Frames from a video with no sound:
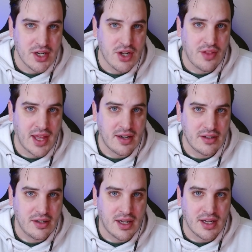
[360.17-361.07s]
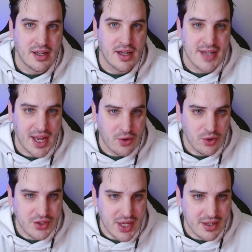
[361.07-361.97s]
on that attack
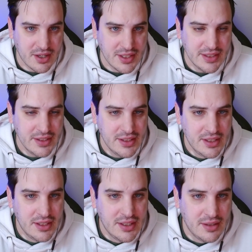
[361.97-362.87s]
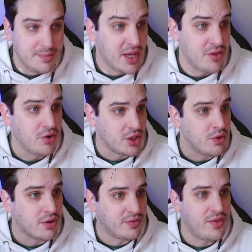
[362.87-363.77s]
roll technically, because you
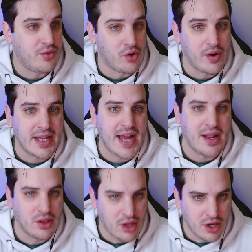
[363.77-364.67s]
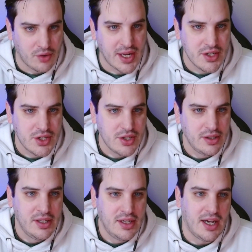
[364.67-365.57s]
were throwing it at long range.
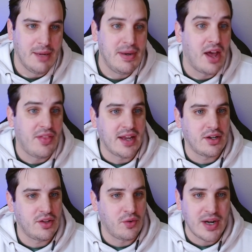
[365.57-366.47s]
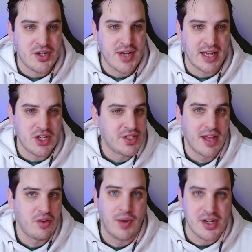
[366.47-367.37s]
But now that the range attack just
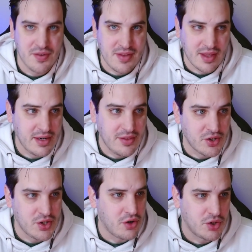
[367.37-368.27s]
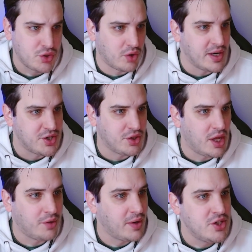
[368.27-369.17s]
has a range of 60, there's no short range or
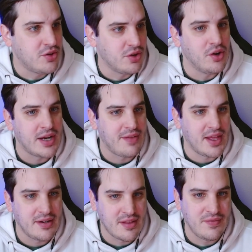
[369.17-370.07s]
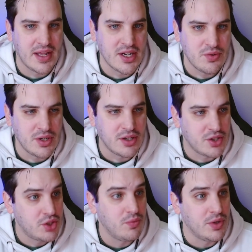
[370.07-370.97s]
long range, so you don't have that disadvantage
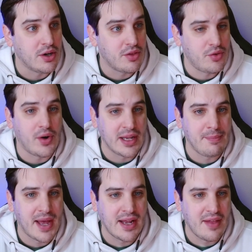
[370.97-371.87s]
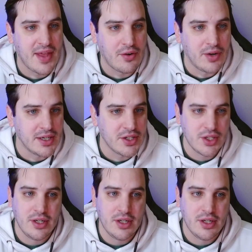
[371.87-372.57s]
when you're throwing it back at that range.